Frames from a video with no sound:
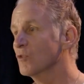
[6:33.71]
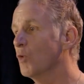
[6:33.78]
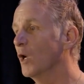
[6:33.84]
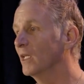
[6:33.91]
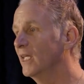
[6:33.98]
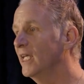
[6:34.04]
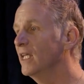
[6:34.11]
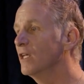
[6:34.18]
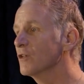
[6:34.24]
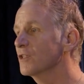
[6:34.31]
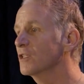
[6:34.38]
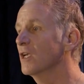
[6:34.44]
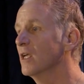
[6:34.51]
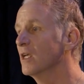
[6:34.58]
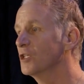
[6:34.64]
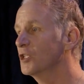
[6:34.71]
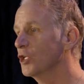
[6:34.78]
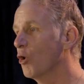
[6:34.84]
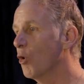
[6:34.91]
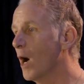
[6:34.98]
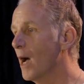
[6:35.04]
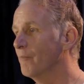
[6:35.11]
is what leaders
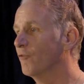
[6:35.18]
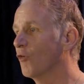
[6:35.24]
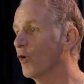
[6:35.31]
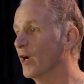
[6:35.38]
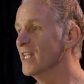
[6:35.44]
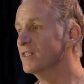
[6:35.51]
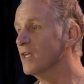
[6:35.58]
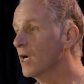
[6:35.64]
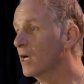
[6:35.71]
show up for. It's